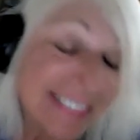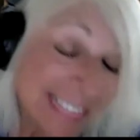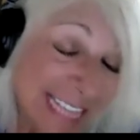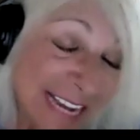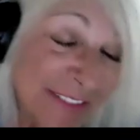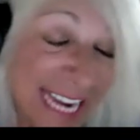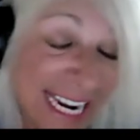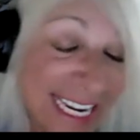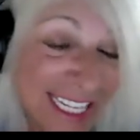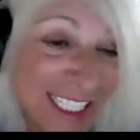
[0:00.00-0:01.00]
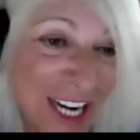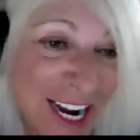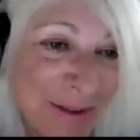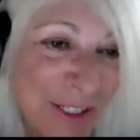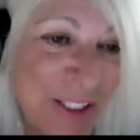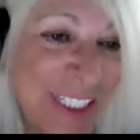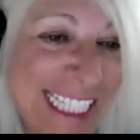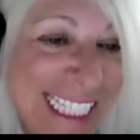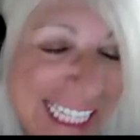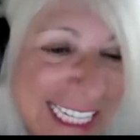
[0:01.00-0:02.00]
they've taken the time to
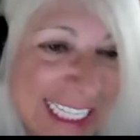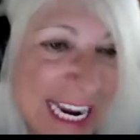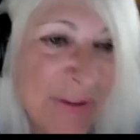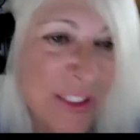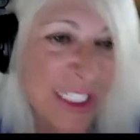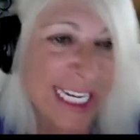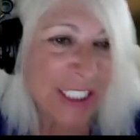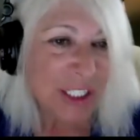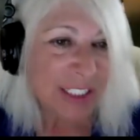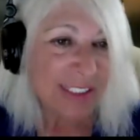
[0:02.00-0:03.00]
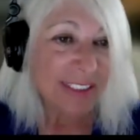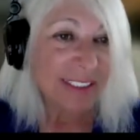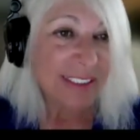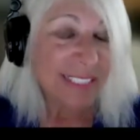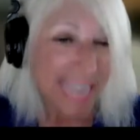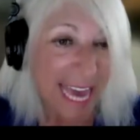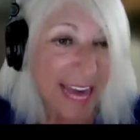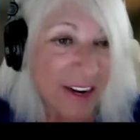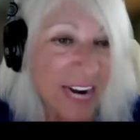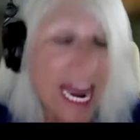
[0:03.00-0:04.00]
listen to this conversation
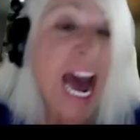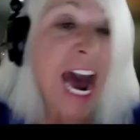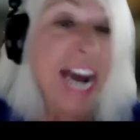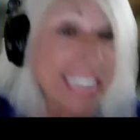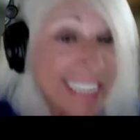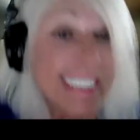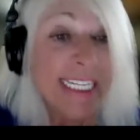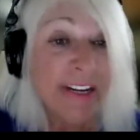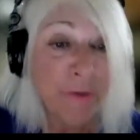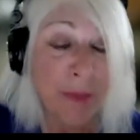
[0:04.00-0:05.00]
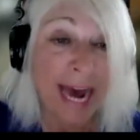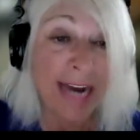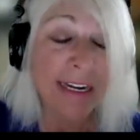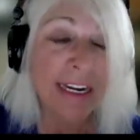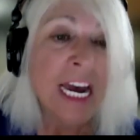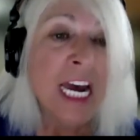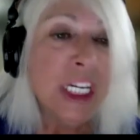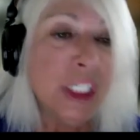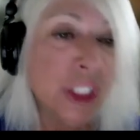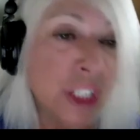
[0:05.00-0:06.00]
together, I'd like to give back.
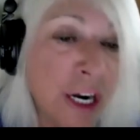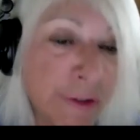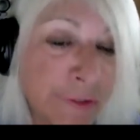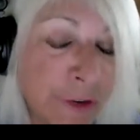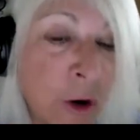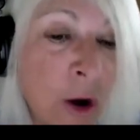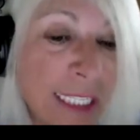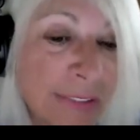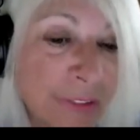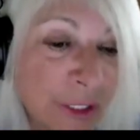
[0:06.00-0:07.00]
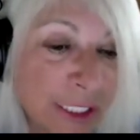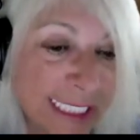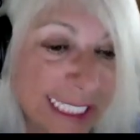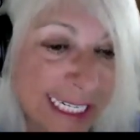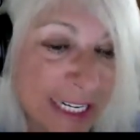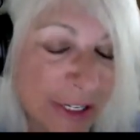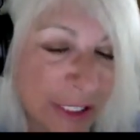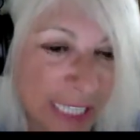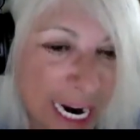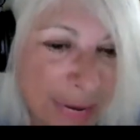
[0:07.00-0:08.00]
So for all of your listeners,
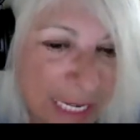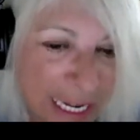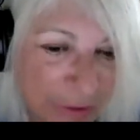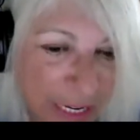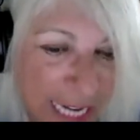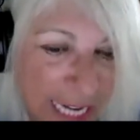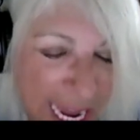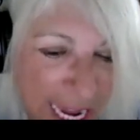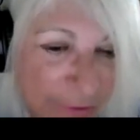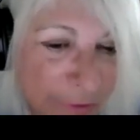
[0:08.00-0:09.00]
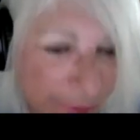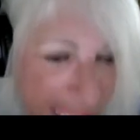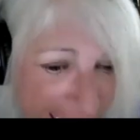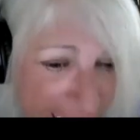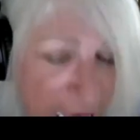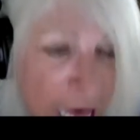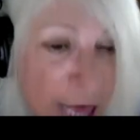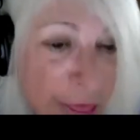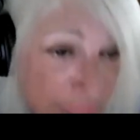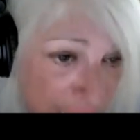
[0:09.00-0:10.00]
I'm giving a free
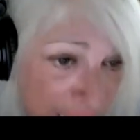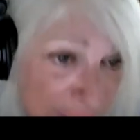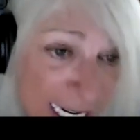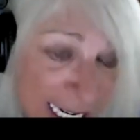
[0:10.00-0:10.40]
30-minute